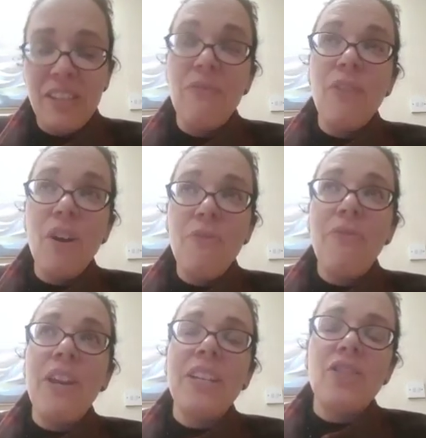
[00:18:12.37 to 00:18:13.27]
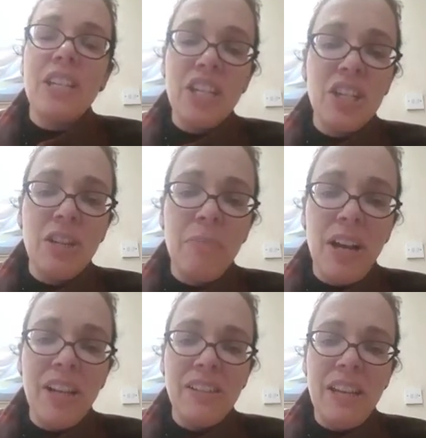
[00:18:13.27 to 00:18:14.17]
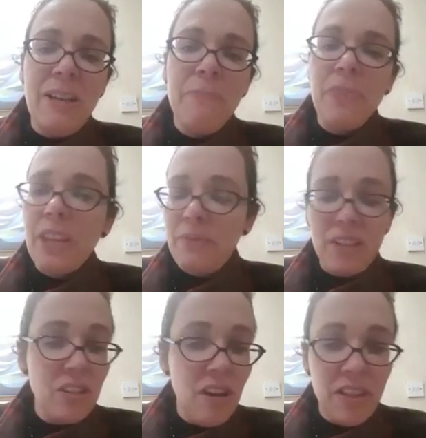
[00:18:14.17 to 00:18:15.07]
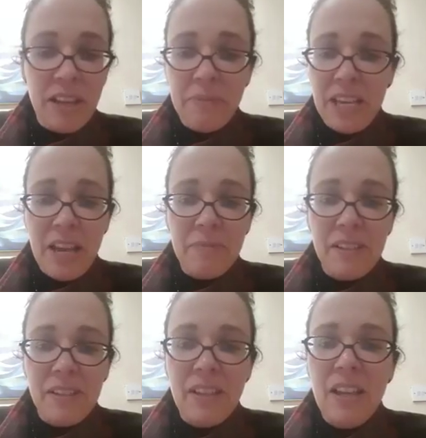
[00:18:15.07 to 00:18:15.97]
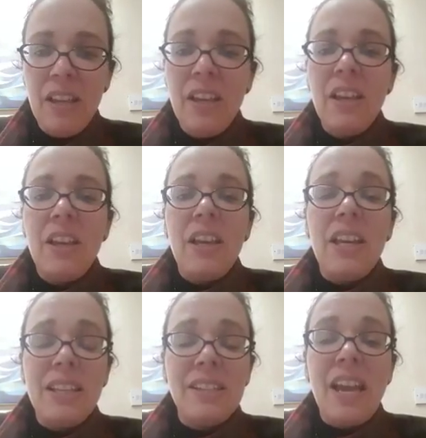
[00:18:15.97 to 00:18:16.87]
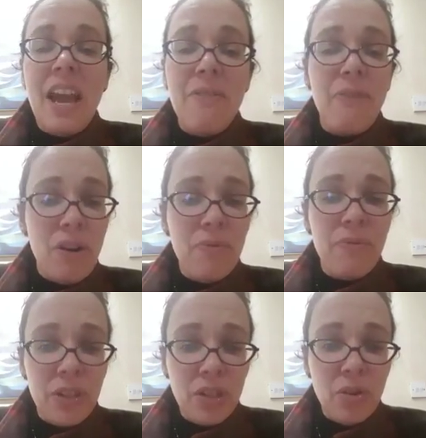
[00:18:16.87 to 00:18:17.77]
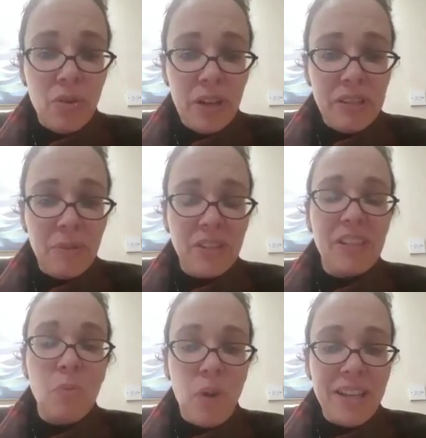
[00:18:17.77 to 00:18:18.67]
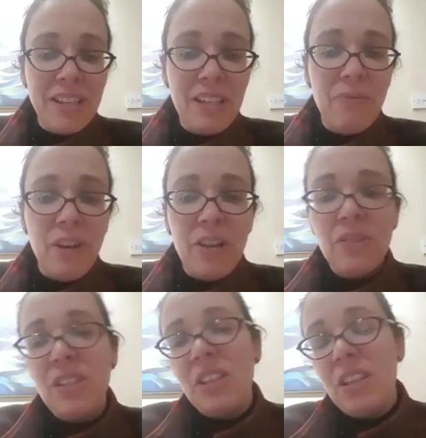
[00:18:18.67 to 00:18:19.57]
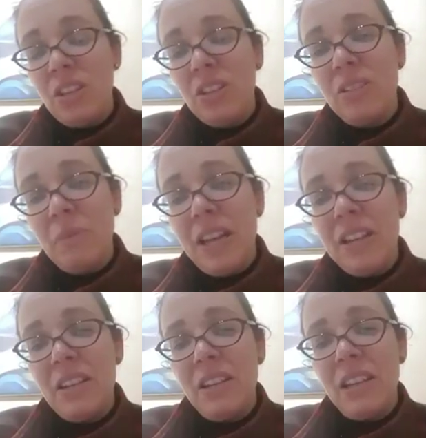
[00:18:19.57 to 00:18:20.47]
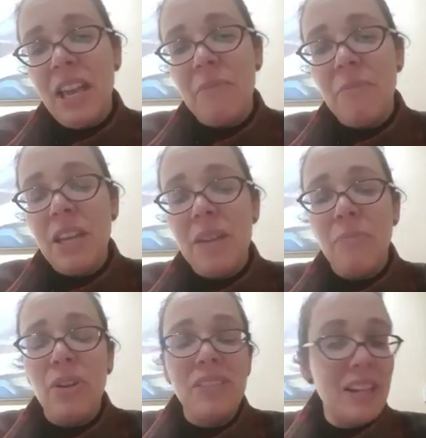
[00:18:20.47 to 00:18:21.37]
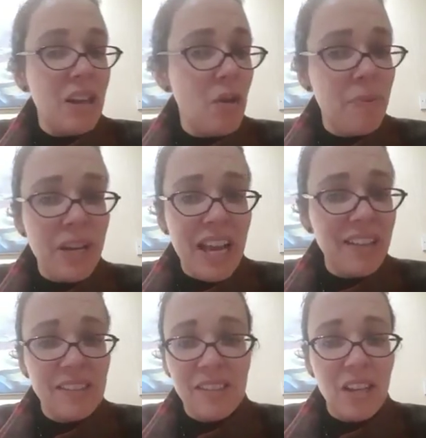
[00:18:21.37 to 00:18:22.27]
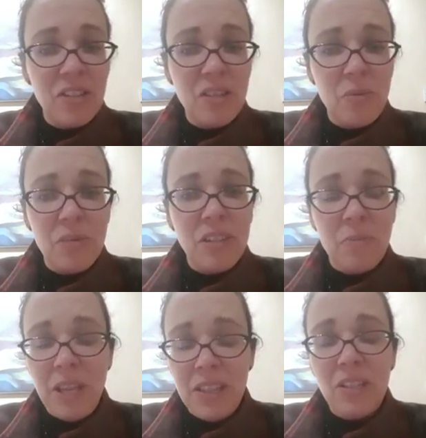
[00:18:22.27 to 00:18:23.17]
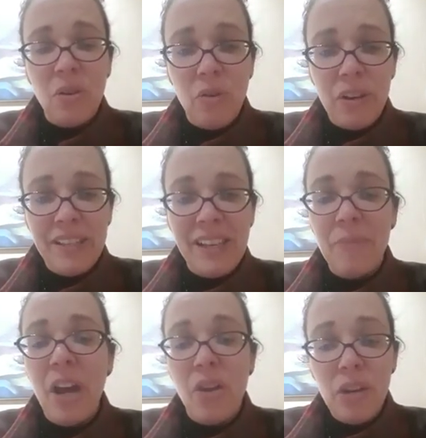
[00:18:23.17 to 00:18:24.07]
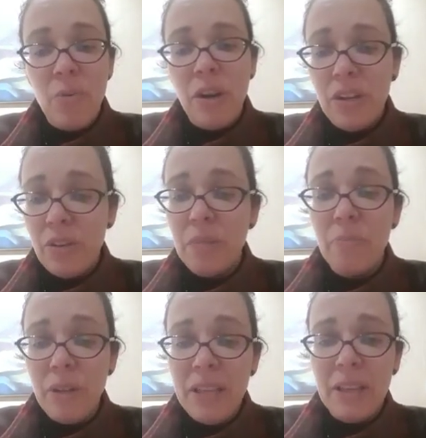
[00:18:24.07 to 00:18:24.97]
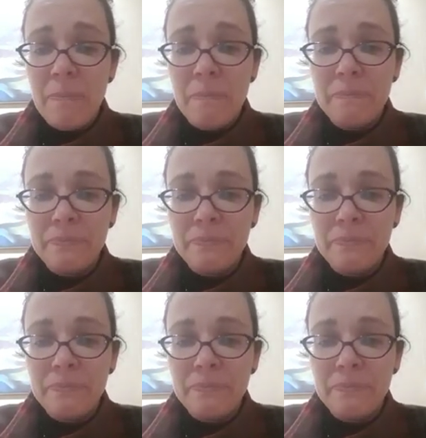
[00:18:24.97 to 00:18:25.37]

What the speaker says: A vote for your traditional party, if it's not the Lib Dems, is a vote for the Tories, because it's a wasted vote that you could spend getting me in, because nobody else is going to beat the Tories. I'm the only one who can beat them.